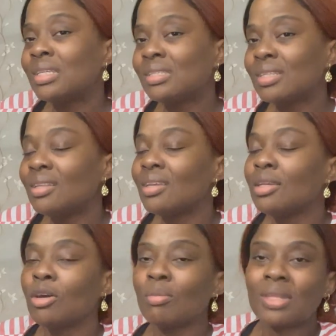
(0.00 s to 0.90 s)
state
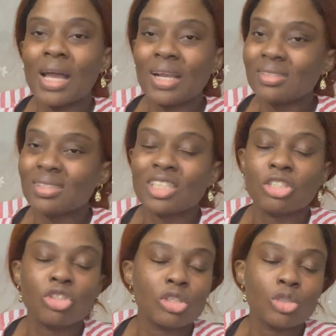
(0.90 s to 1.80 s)
income tax
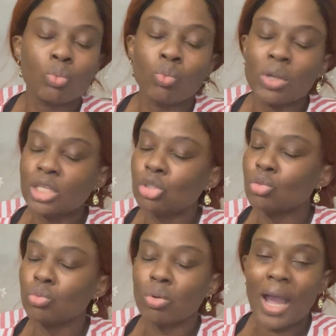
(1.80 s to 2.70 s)
is just way
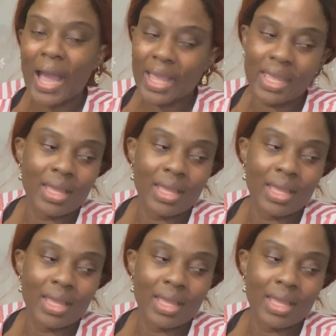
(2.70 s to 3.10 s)
too high.